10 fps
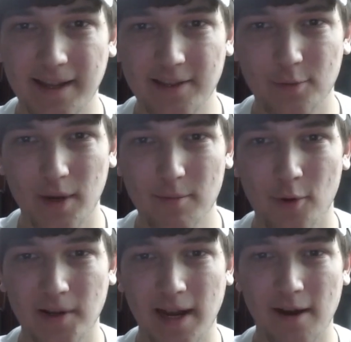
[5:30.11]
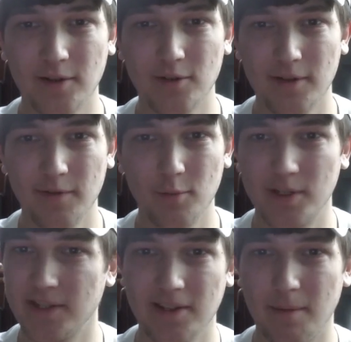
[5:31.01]
It's way more character driven,
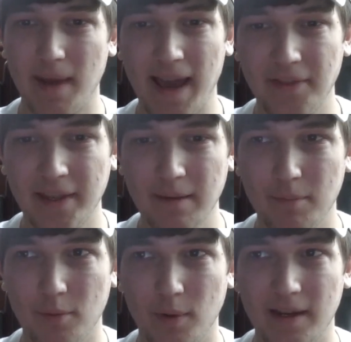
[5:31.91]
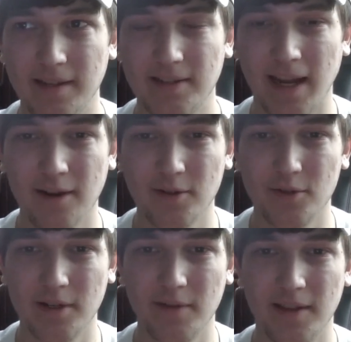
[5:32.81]
which isn't a bad thing, but when it's character
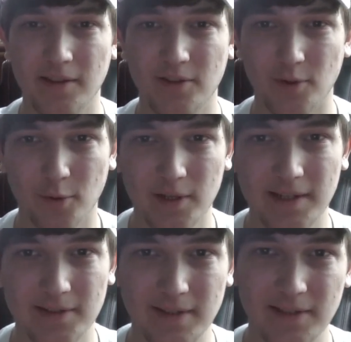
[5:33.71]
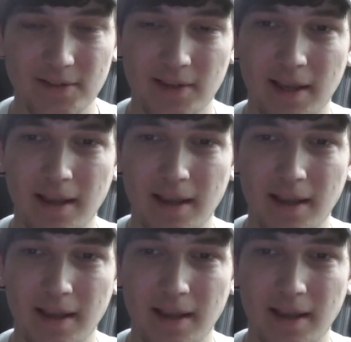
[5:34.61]
driven and the story is this